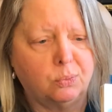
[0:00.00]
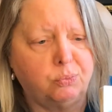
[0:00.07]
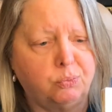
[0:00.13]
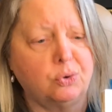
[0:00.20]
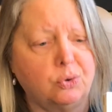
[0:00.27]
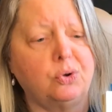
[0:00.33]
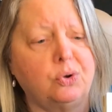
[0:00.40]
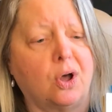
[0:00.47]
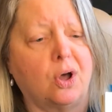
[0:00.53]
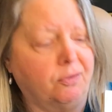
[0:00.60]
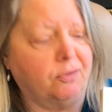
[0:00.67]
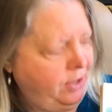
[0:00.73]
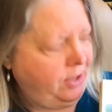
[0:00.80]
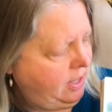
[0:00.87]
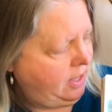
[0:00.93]

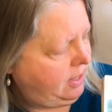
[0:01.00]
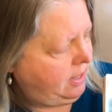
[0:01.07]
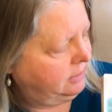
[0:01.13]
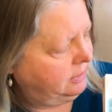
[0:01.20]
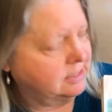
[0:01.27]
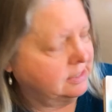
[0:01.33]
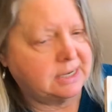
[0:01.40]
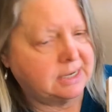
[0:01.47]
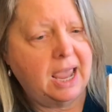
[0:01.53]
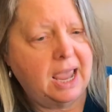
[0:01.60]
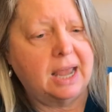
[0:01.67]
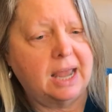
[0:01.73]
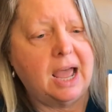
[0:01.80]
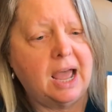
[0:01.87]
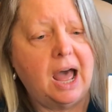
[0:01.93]
Rudolph held his
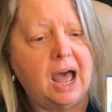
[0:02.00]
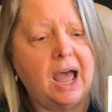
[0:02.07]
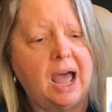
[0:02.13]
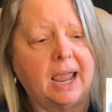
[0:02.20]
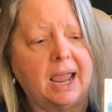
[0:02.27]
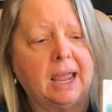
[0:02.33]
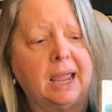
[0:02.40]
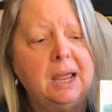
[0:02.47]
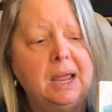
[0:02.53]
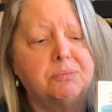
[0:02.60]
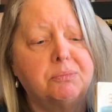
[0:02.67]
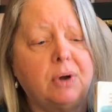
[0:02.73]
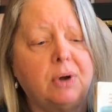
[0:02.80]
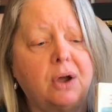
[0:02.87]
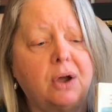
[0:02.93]
head high.
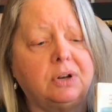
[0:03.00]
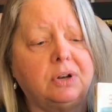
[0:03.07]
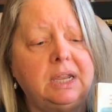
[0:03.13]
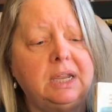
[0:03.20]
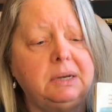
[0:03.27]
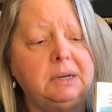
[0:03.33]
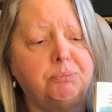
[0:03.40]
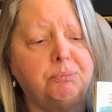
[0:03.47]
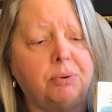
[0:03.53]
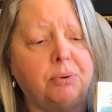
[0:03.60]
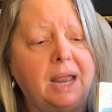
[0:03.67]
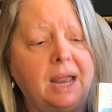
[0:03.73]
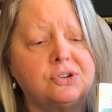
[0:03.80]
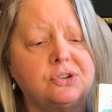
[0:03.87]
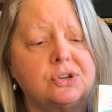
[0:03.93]
Proudly he
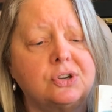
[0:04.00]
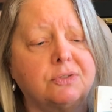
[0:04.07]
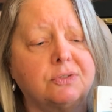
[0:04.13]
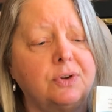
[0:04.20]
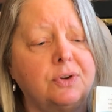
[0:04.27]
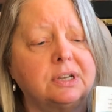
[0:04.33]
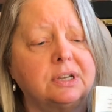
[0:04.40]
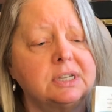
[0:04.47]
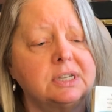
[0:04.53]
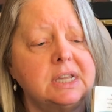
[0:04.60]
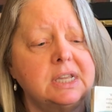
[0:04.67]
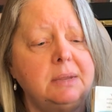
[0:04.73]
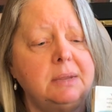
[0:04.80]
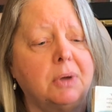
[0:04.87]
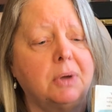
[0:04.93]
pranced to the front of the
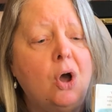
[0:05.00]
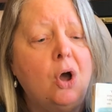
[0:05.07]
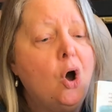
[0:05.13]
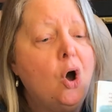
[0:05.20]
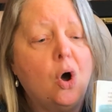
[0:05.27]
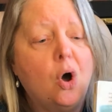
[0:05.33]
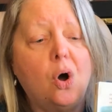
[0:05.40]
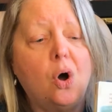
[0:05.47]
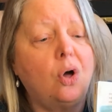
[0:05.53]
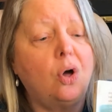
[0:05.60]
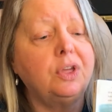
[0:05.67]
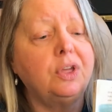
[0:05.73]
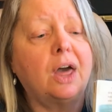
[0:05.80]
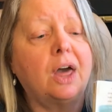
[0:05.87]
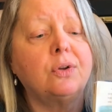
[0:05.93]
team.
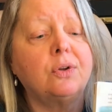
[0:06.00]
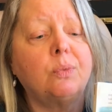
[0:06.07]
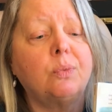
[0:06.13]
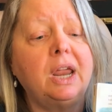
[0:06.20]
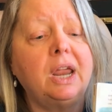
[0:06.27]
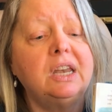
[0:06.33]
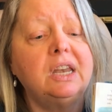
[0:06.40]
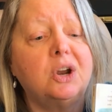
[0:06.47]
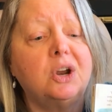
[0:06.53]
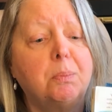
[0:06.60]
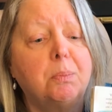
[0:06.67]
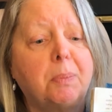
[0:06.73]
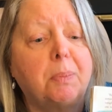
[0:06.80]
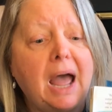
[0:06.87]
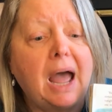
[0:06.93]
All the other reindeer
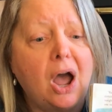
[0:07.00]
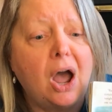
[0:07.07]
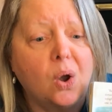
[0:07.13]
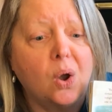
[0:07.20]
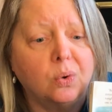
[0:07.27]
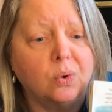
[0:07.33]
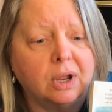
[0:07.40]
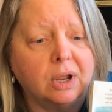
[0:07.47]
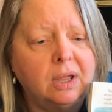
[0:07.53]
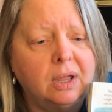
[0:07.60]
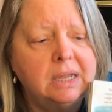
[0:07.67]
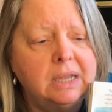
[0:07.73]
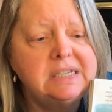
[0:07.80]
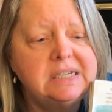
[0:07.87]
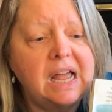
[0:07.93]
bowed.
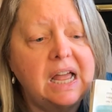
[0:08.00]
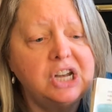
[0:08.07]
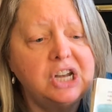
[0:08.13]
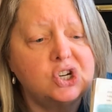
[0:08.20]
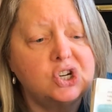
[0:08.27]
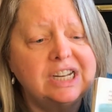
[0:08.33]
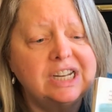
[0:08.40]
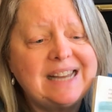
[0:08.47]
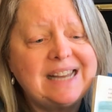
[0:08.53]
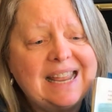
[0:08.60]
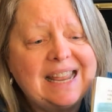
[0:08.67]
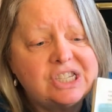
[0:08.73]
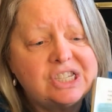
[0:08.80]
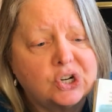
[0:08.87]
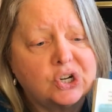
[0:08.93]
Donder and
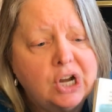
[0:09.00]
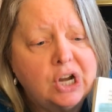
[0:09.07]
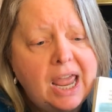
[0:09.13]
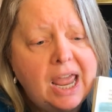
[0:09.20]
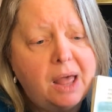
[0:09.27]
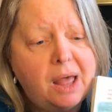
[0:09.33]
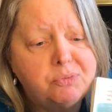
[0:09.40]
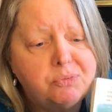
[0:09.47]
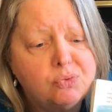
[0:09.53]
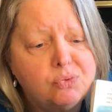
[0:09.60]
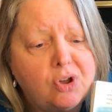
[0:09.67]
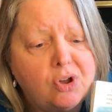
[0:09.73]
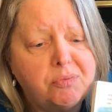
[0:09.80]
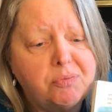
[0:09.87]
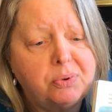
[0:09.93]
Dancer helped
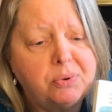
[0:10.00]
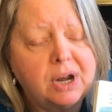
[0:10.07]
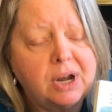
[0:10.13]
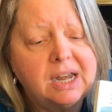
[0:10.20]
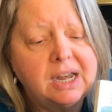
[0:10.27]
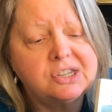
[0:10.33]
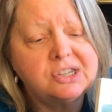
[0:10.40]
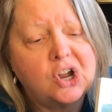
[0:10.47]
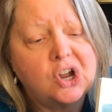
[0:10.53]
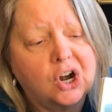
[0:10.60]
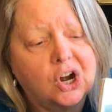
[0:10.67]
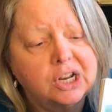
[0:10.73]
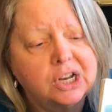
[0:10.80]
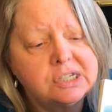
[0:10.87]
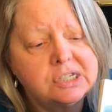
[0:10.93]
Rudolph put on his
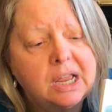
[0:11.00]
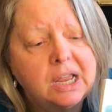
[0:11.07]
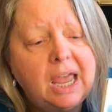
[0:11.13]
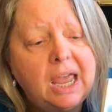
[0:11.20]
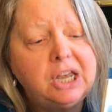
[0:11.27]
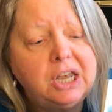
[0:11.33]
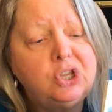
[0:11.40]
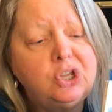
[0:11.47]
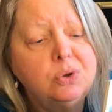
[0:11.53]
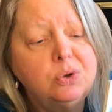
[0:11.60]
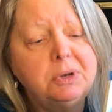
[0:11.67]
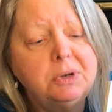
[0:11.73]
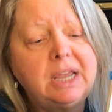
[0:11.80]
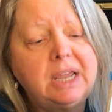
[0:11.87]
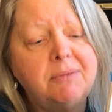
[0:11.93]
harness, and
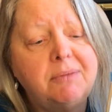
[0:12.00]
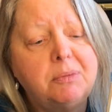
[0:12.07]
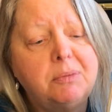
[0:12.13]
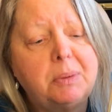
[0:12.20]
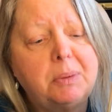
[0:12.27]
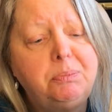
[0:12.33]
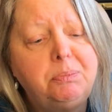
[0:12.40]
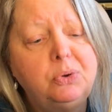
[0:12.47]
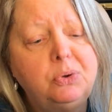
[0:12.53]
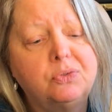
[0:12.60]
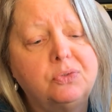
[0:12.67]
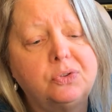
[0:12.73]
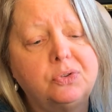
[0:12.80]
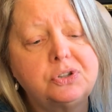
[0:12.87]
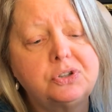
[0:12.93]
Cupid gave him a
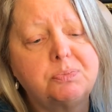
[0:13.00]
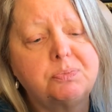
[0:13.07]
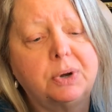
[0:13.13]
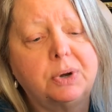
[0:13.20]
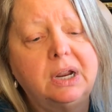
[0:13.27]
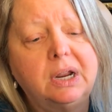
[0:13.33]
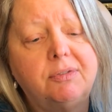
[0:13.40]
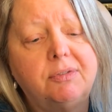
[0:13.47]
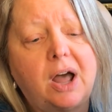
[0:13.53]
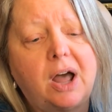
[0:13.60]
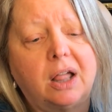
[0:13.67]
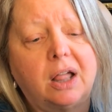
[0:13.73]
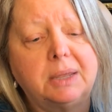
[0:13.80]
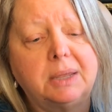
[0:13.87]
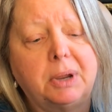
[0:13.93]
beautiful sprig of
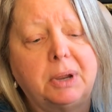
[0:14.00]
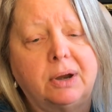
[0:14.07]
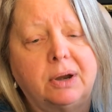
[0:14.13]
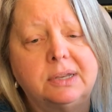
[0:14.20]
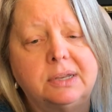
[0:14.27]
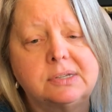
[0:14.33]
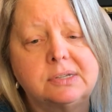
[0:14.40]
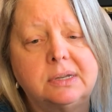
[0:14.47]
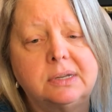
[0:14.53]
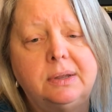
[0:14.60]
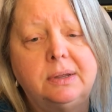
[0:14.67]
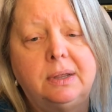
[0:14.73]
holly berries.